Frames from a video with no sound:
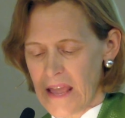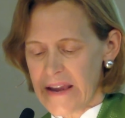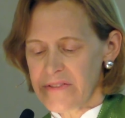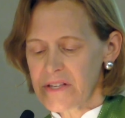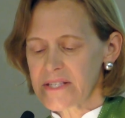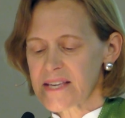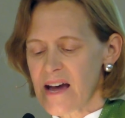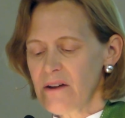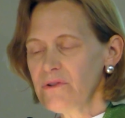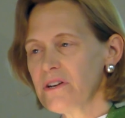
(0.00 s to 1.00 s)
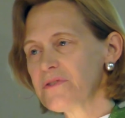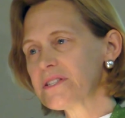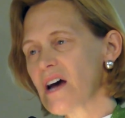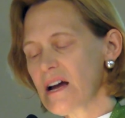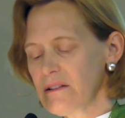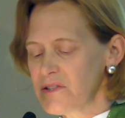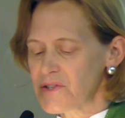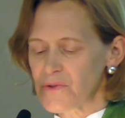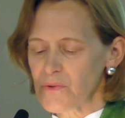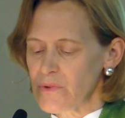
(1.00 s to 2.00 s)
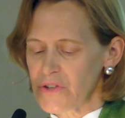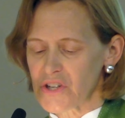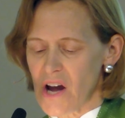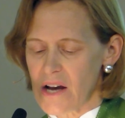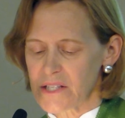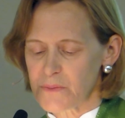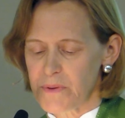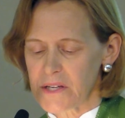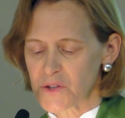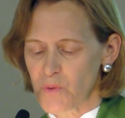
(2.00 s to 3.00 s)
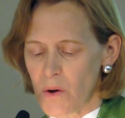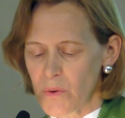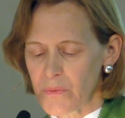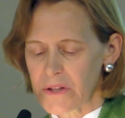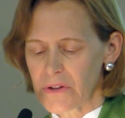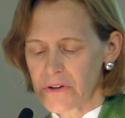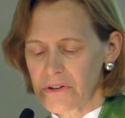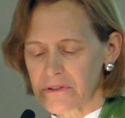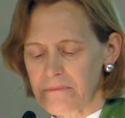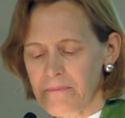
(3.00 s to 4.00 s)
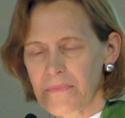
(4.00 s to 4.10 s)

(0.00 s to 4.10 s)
In the sound of silence through which God speaks, what would we learn?